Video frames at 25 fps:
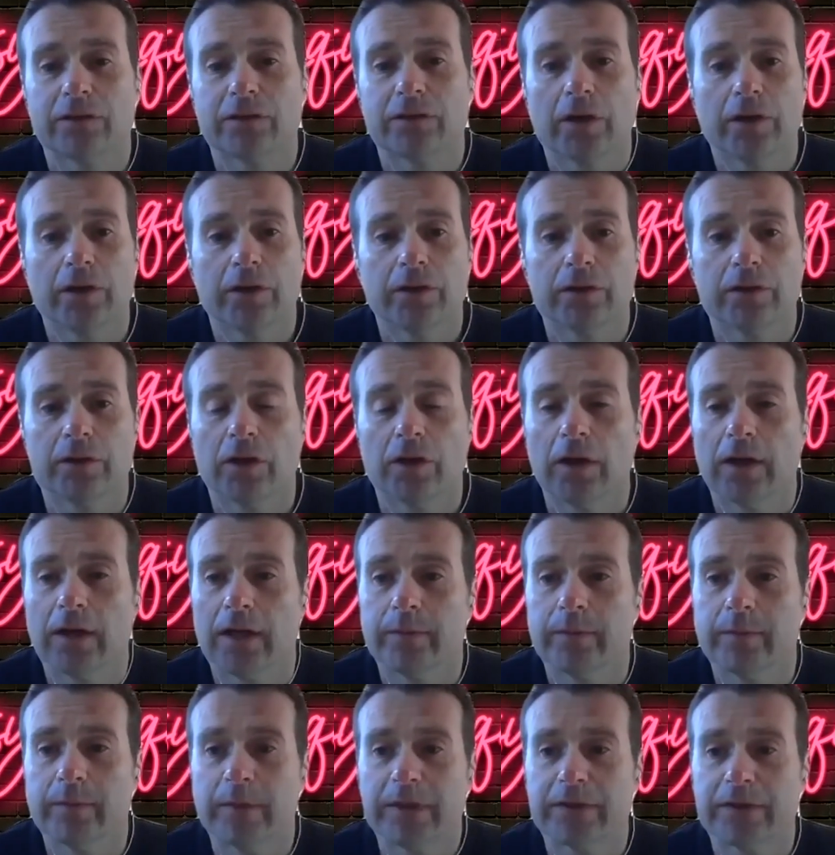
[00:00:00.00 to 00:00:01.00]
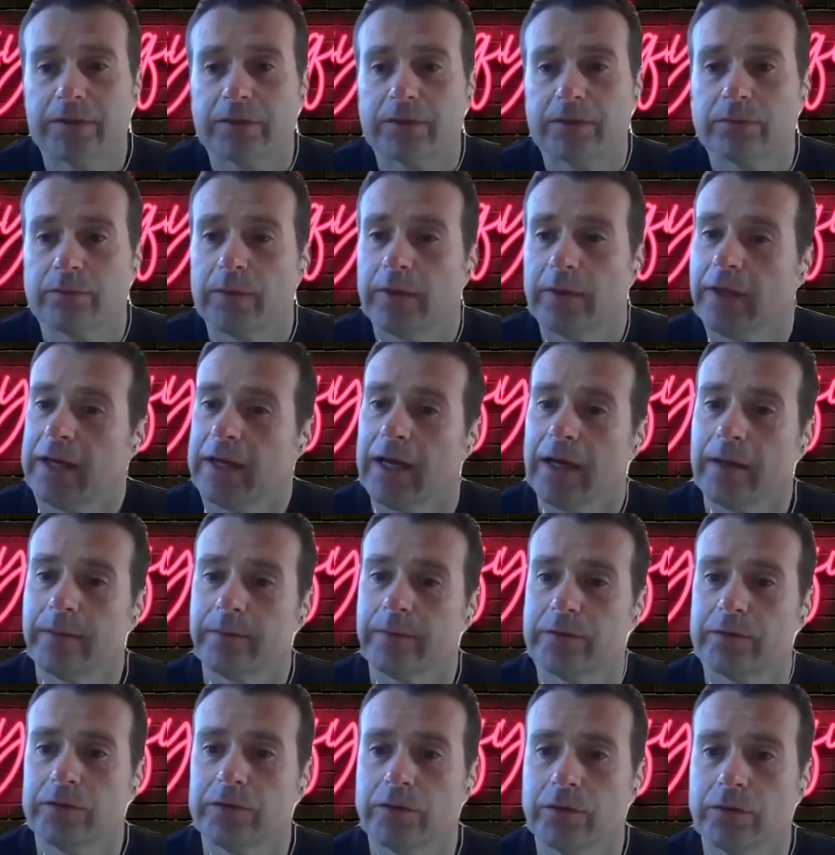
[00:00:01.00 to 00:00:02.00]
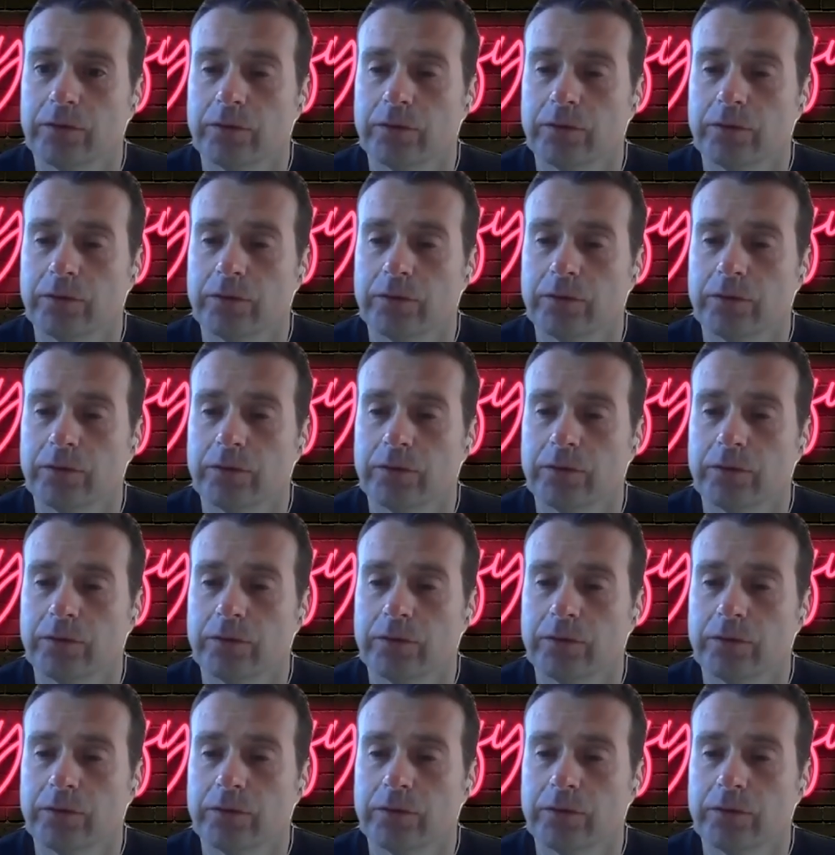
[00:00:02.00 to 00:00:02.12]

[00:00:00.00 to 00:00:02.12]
no limits when it comes